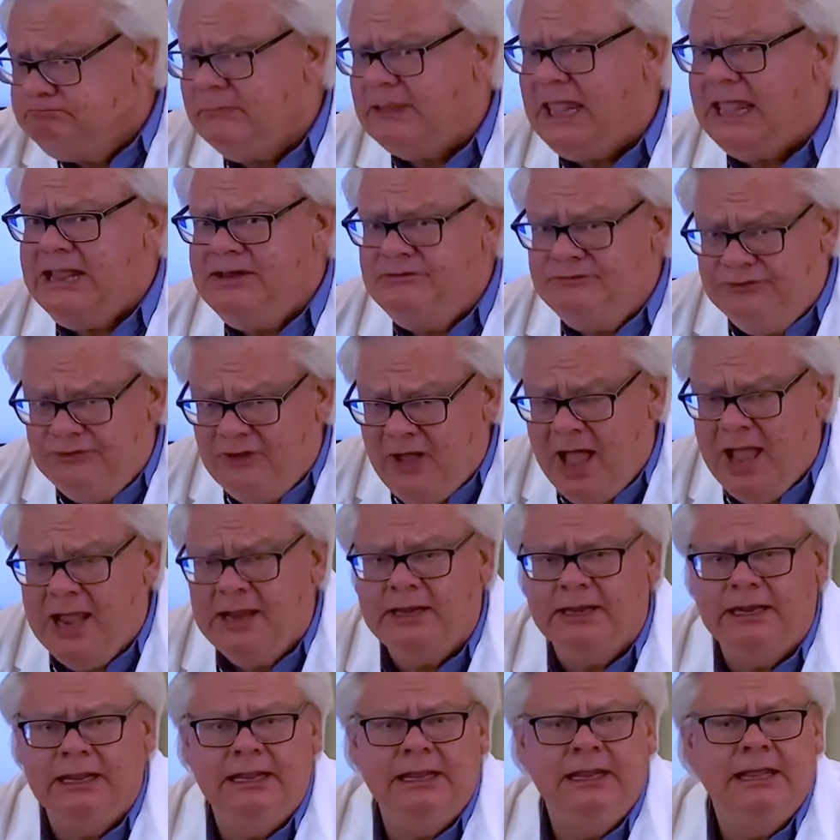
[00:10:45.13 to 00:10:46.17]
And
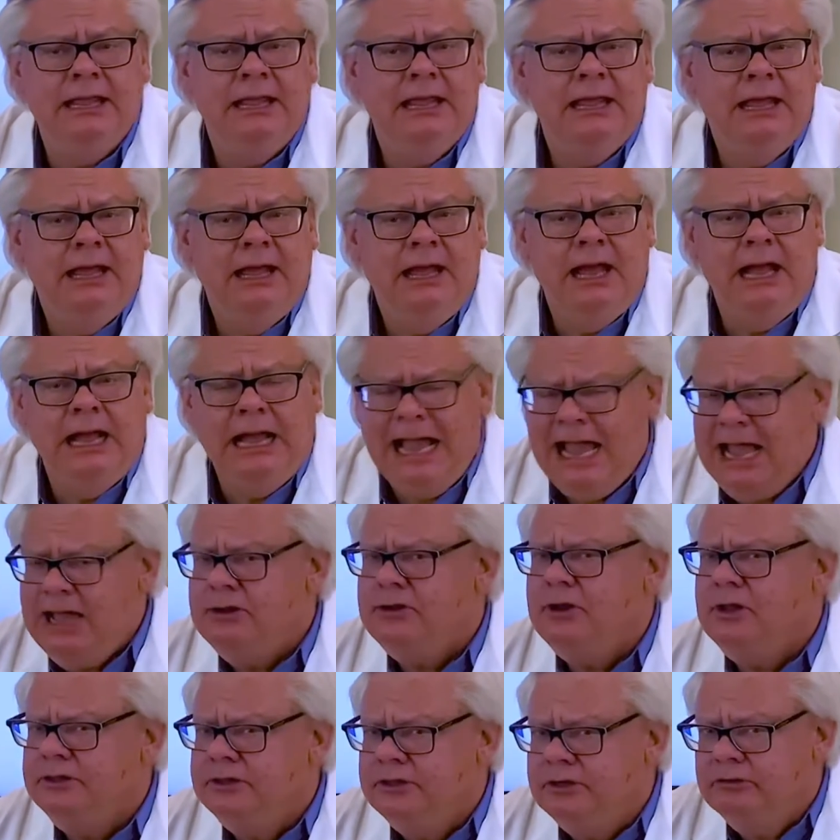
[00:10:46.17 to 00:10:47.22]
finally,
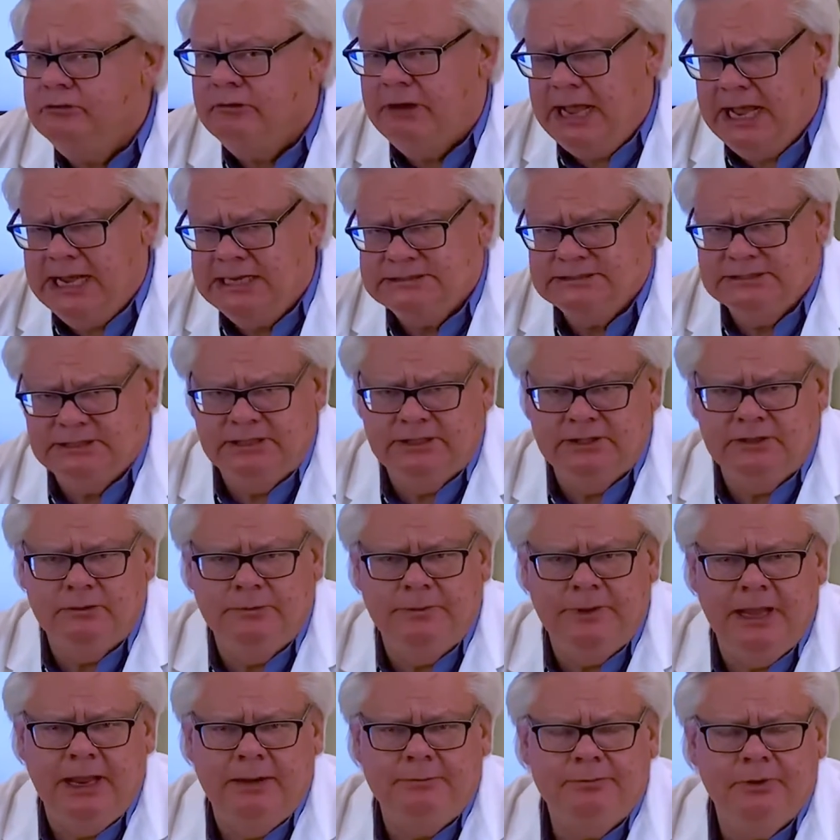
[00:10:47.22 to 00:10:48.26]
out on the horizon a little
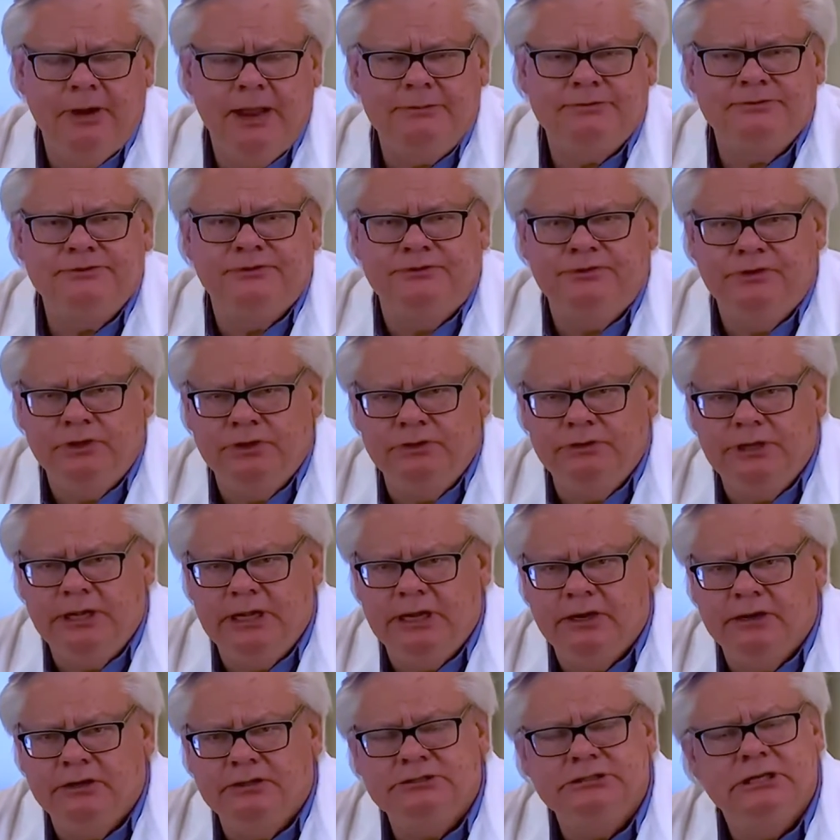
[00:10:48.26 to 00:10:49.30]
bit, perhaps a few
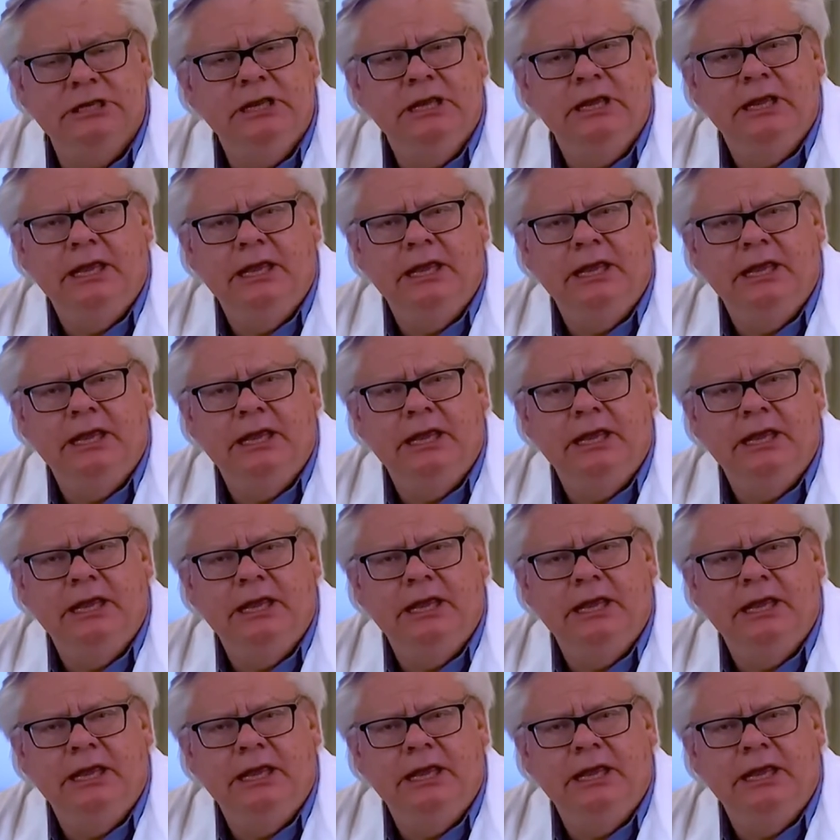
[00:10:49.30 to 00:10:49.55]
years,